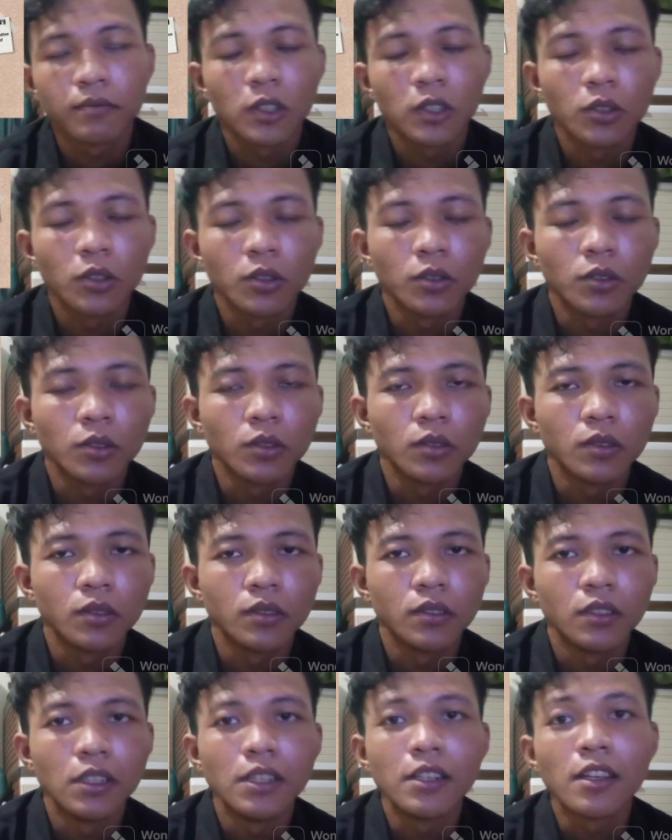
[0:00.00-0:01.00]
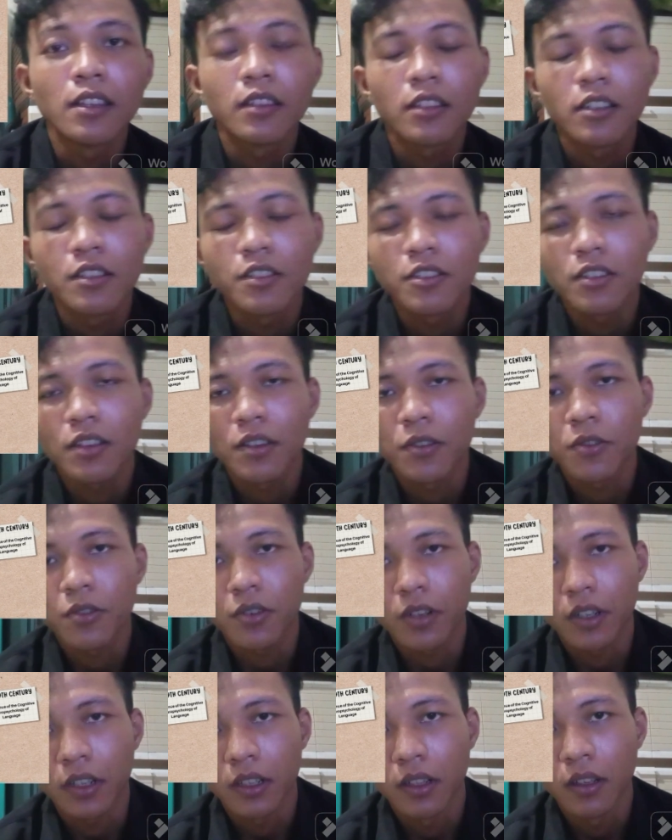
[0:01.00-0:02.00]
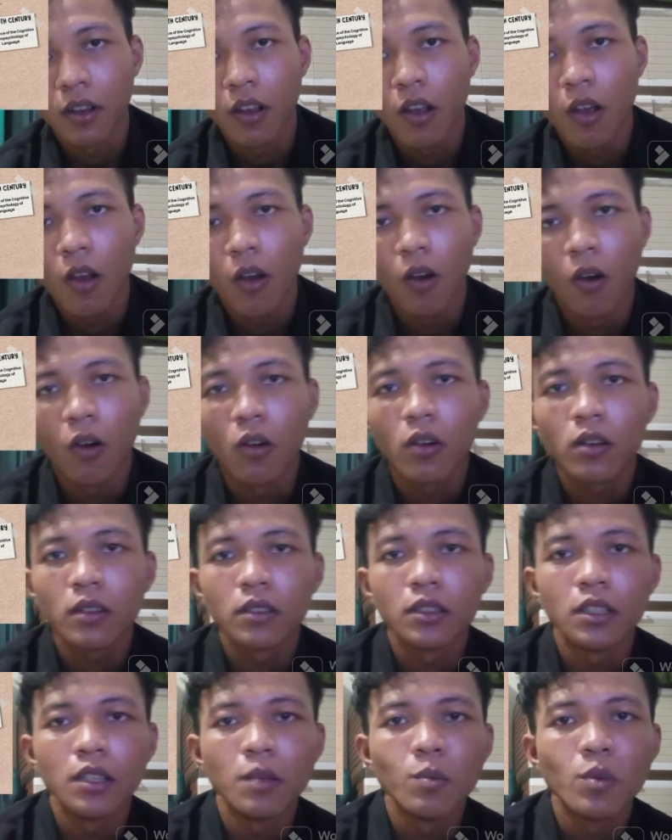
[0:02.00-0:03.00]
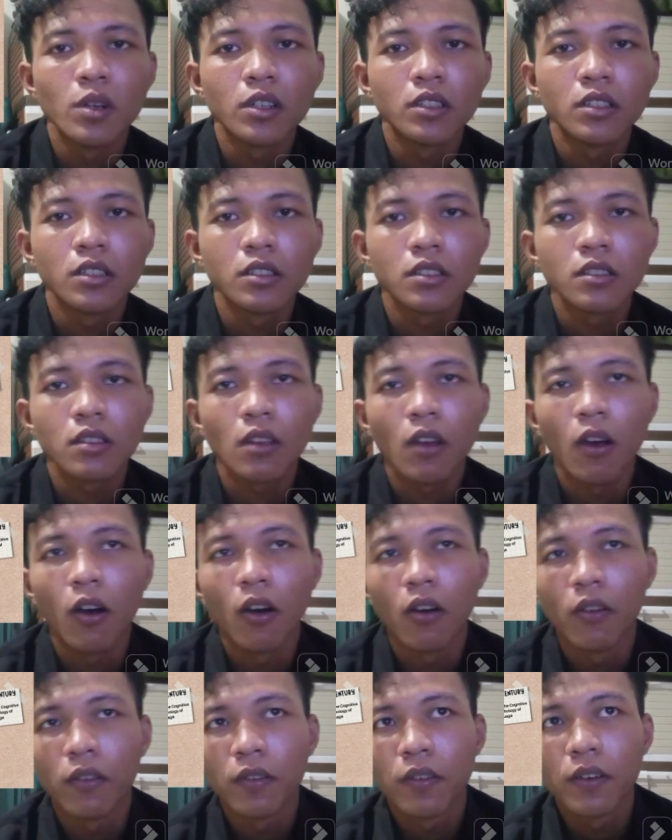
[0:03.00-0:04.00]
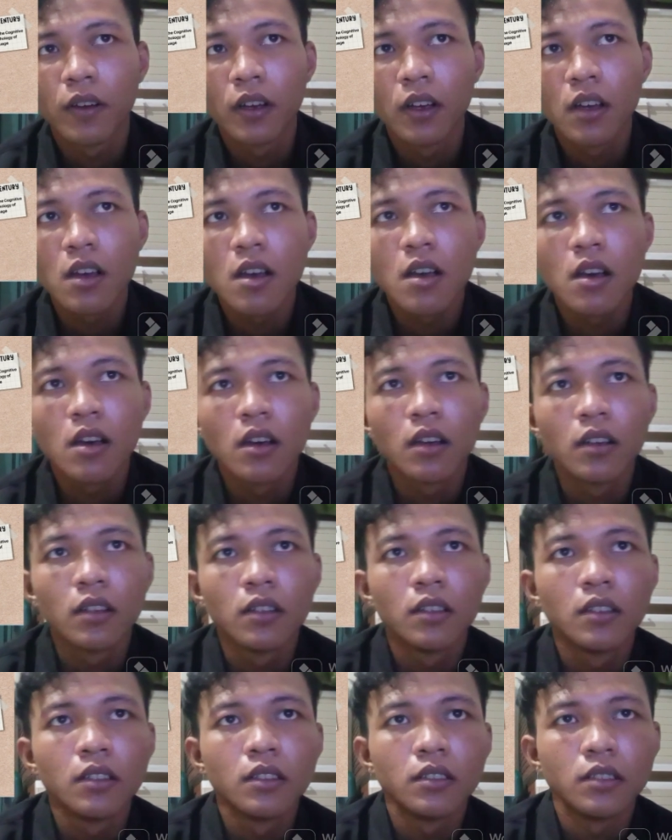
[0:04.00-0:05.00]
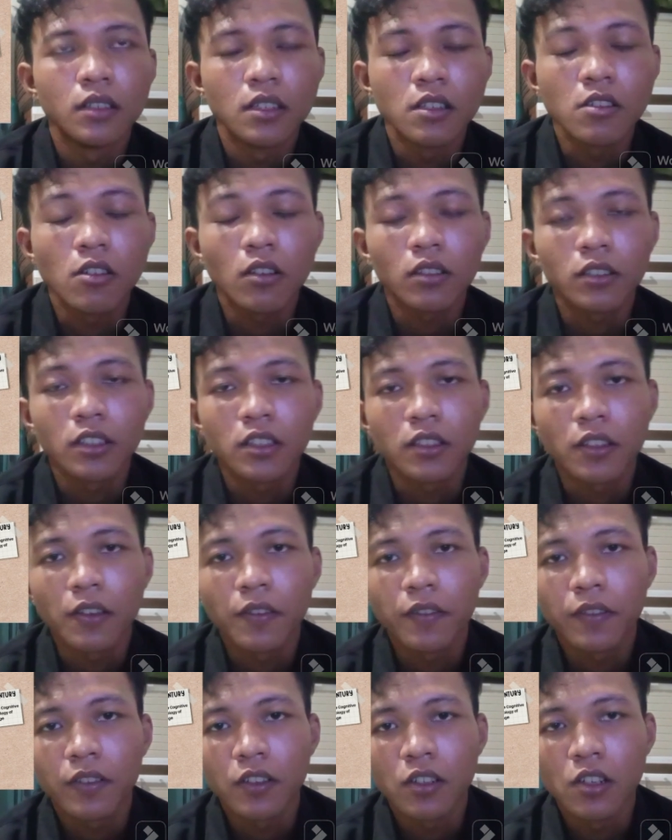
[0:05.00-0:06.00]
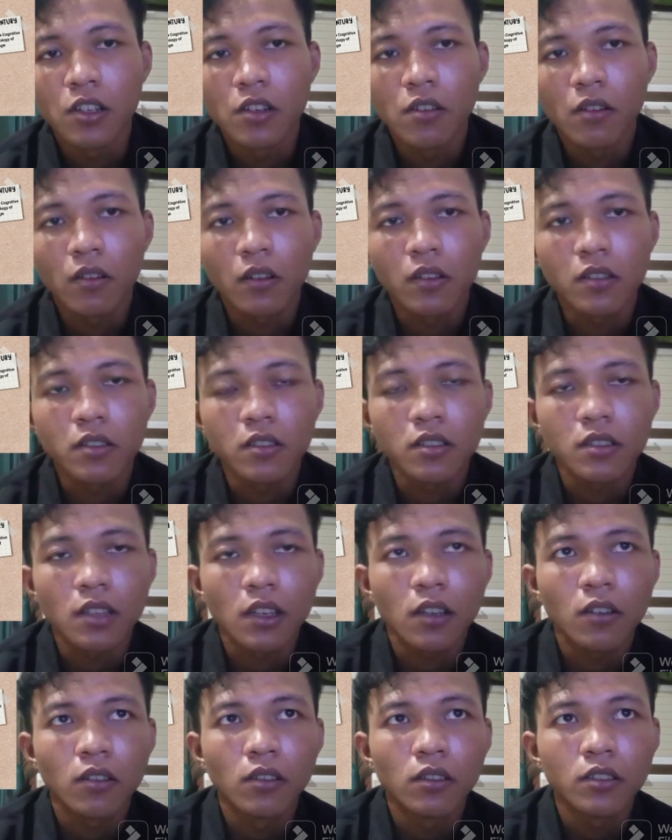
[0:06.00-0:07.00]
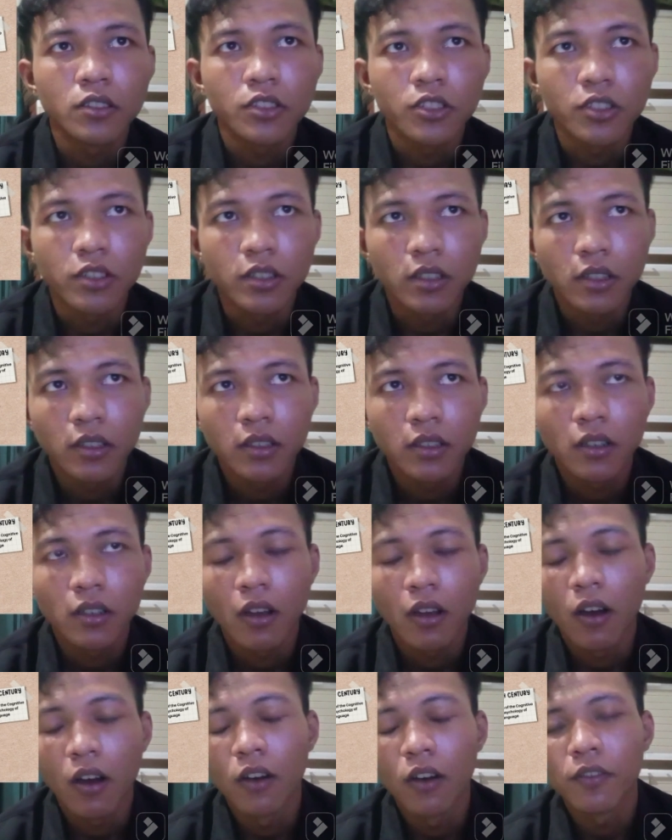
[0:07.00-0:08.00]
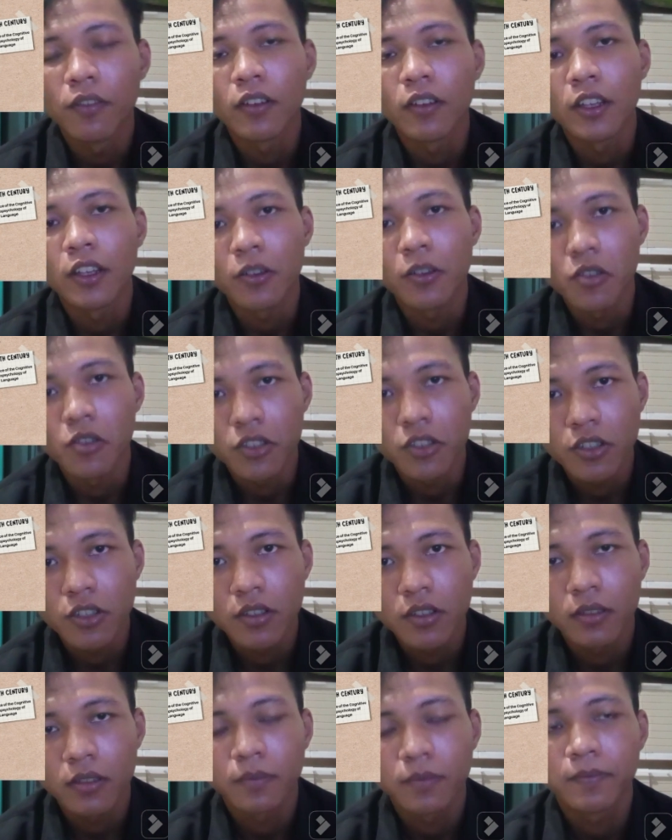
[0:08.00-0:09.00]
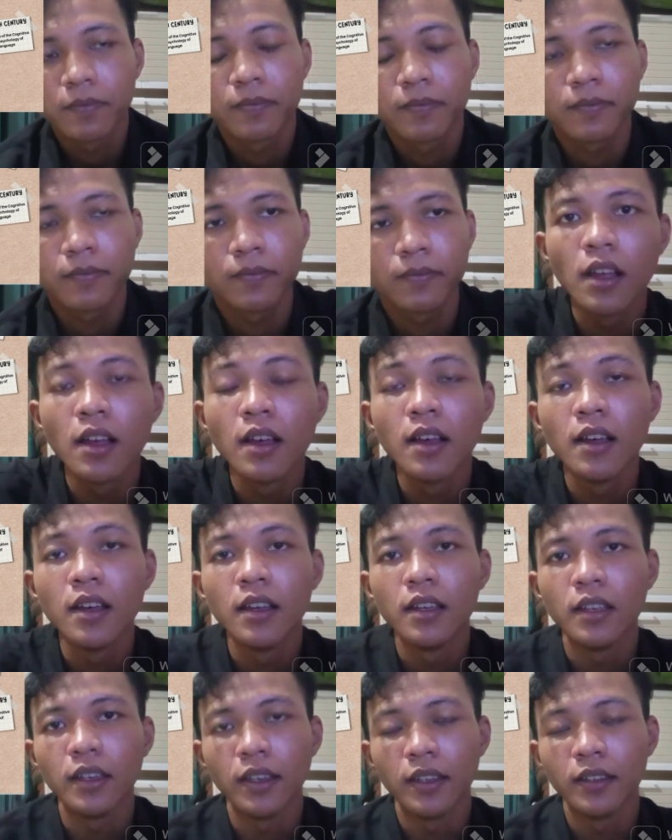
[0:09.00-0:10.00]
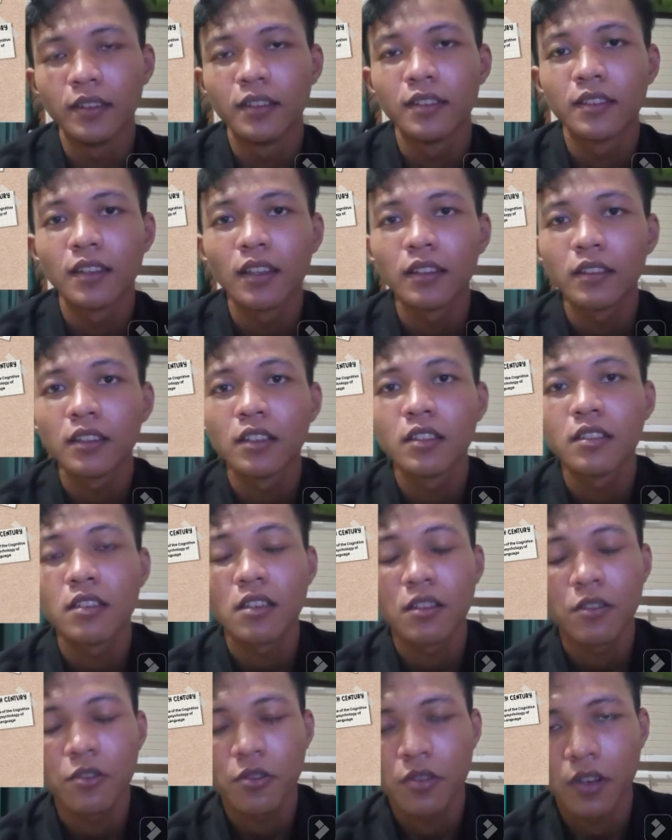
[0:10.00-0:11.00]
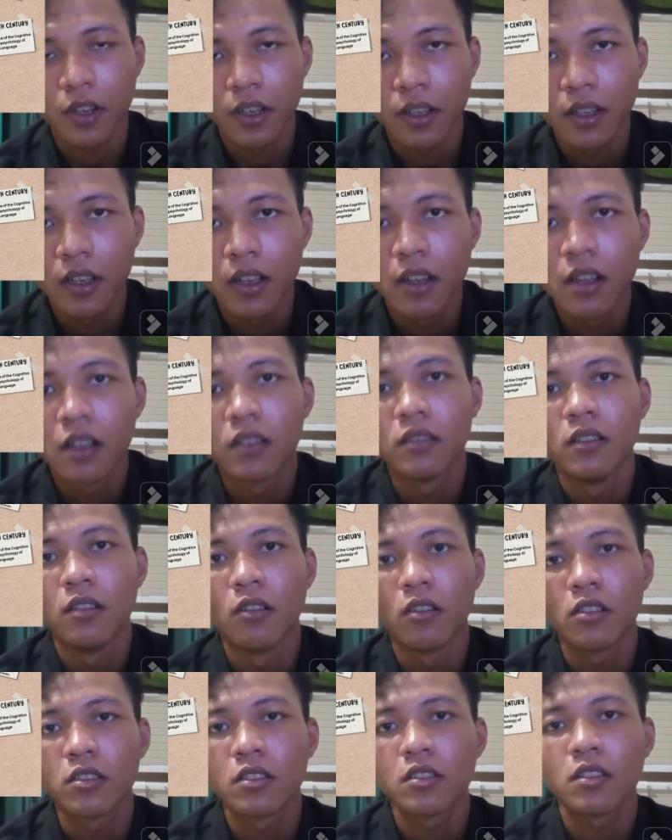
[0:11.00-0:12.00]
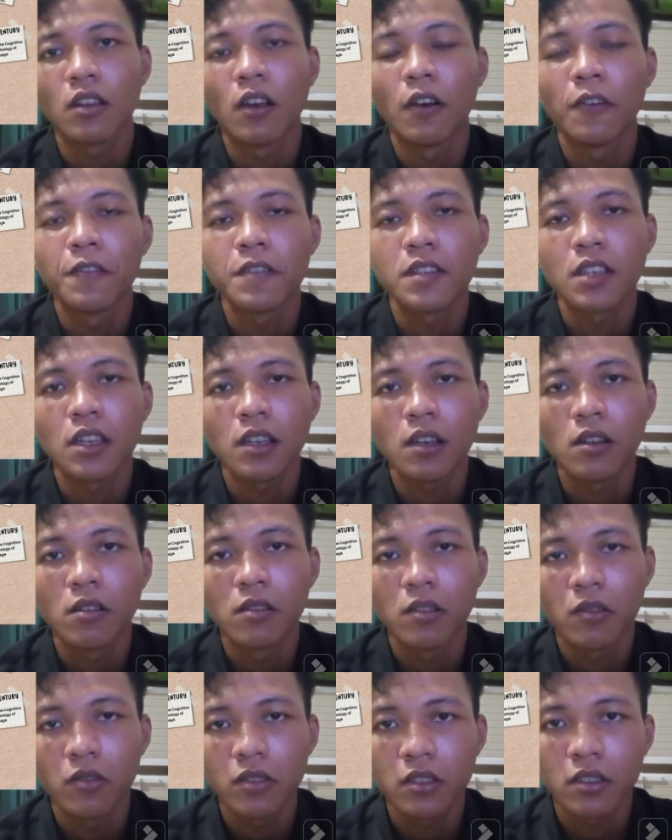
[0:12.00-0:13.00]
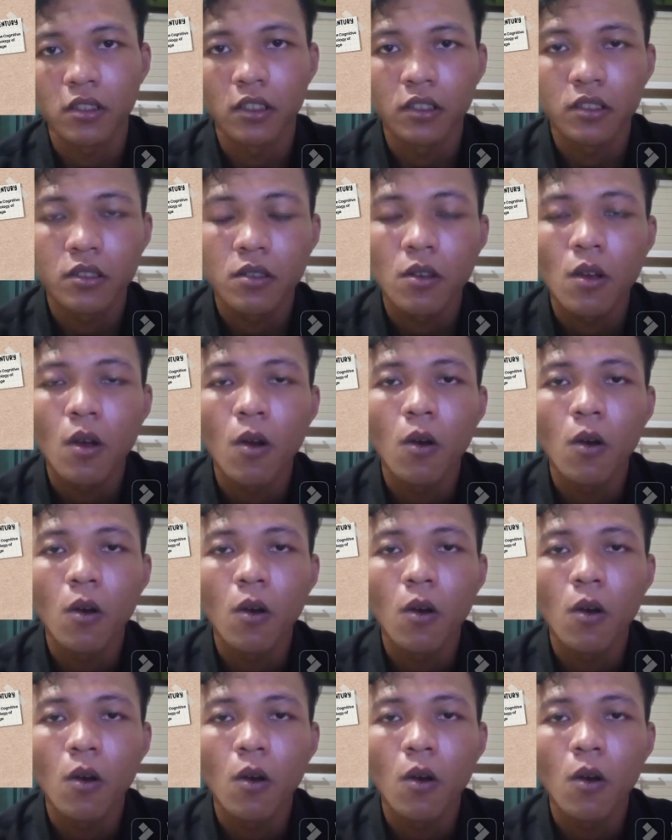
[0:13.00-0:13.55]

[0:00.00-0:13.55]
to the 19th century, or the emergence of the cognitive neuropsychology of language. In the 19th century, the roots of psycholinguistics